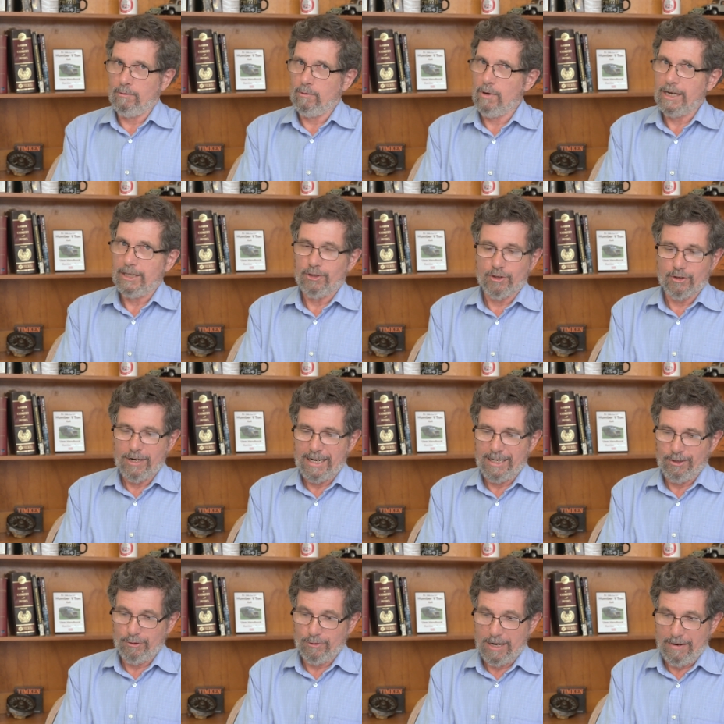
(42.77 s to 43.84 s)
quite
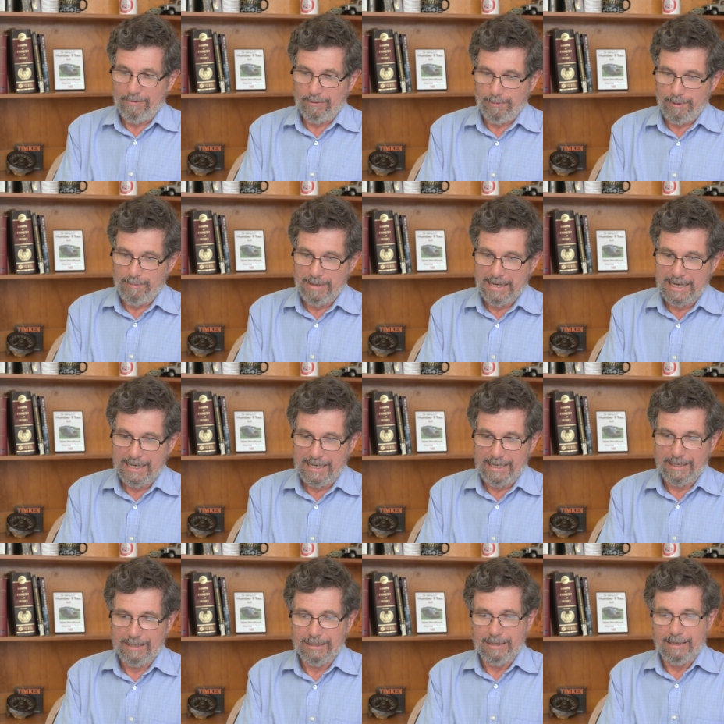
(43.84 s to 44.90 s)
strange right from the
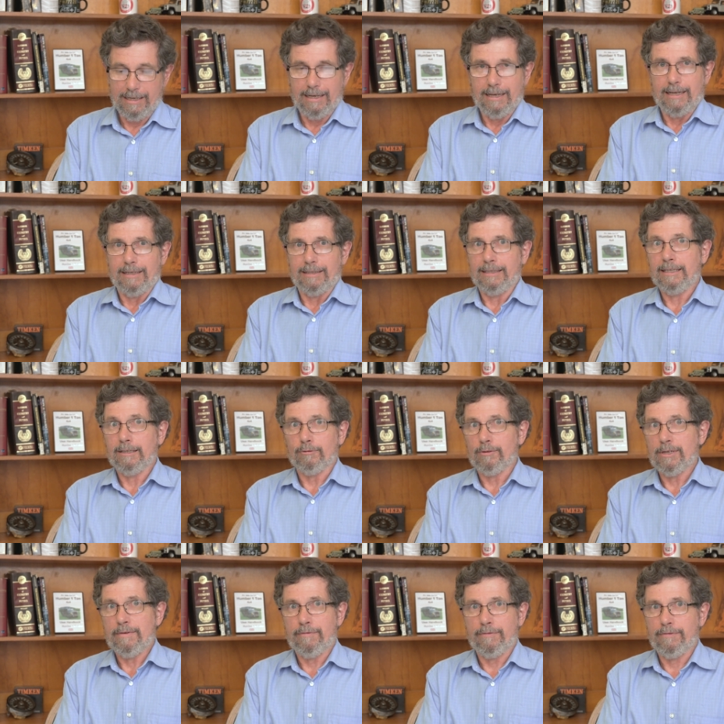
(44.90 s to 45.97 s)
beginning. Little
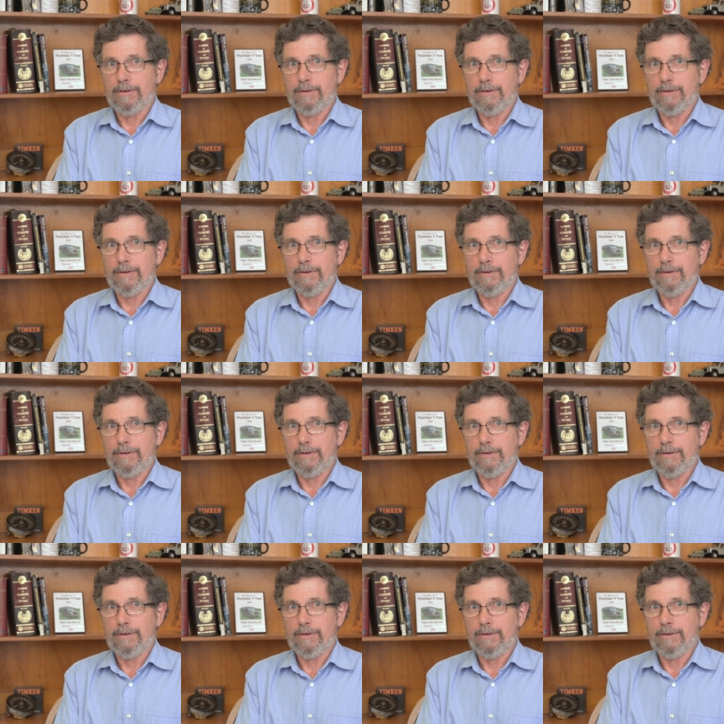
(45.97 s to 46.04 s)
reef